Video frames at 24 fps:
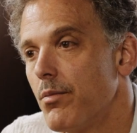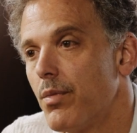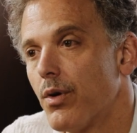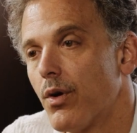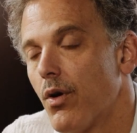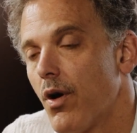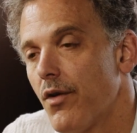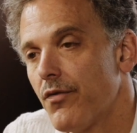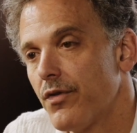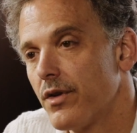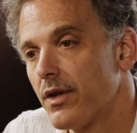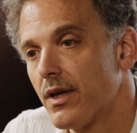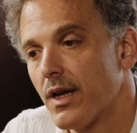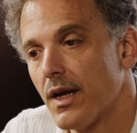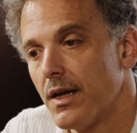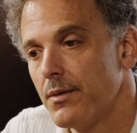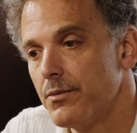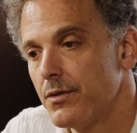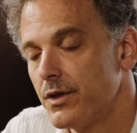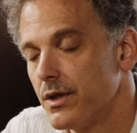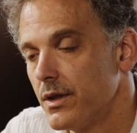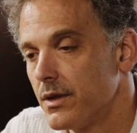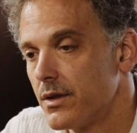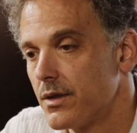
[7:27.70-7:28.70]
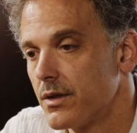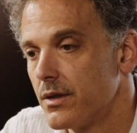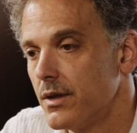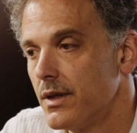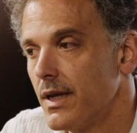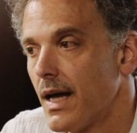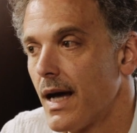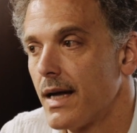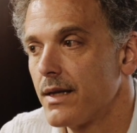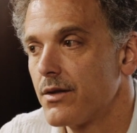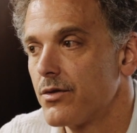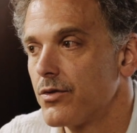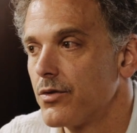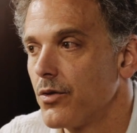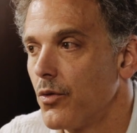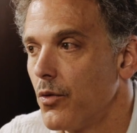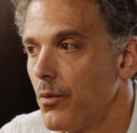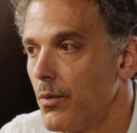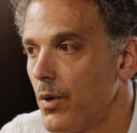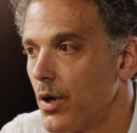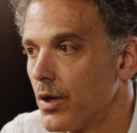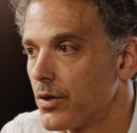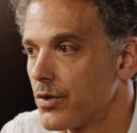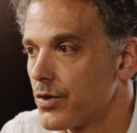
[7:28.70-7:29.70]
But oftentimes it's not
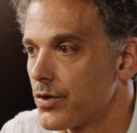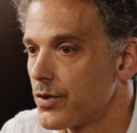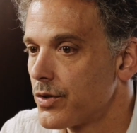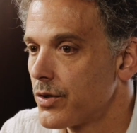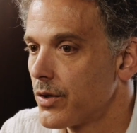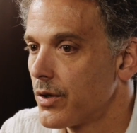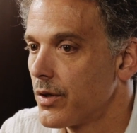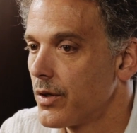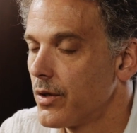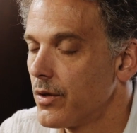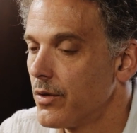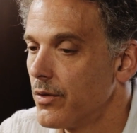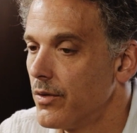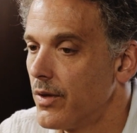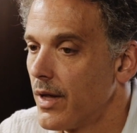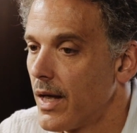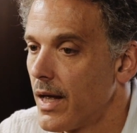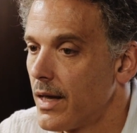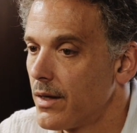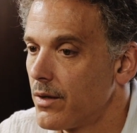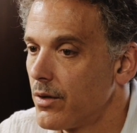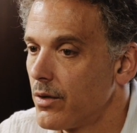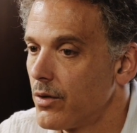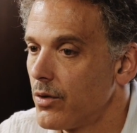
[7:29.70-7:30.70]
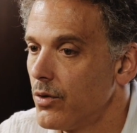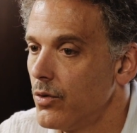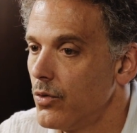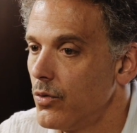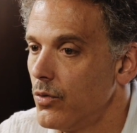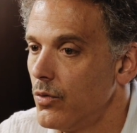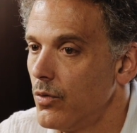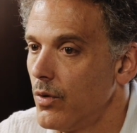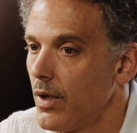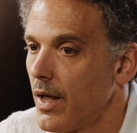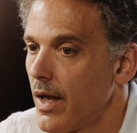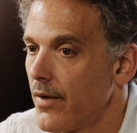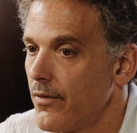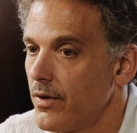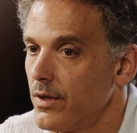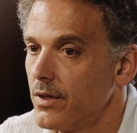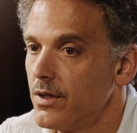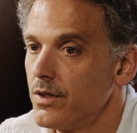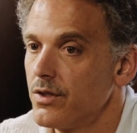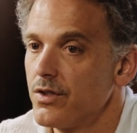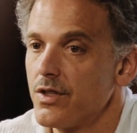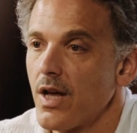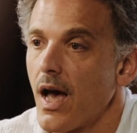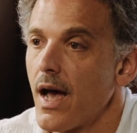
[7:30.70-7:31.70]
so much that you have a
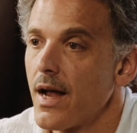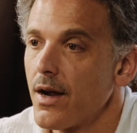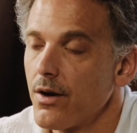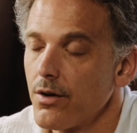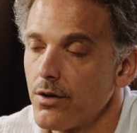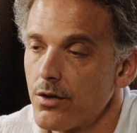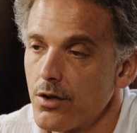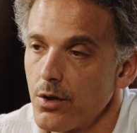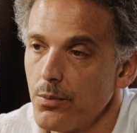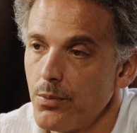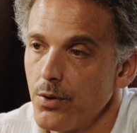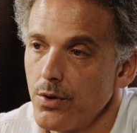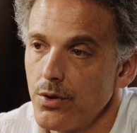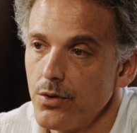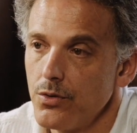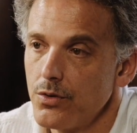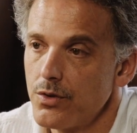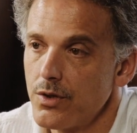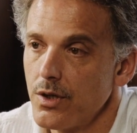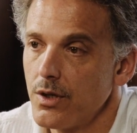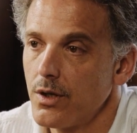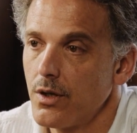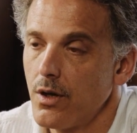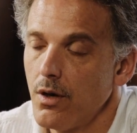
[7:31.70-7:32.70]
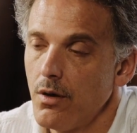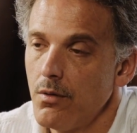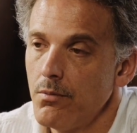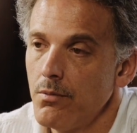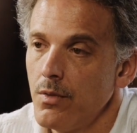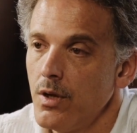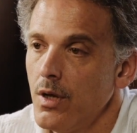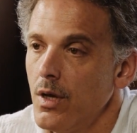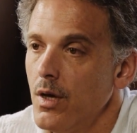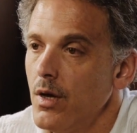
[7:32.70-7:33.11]
desire to produce income,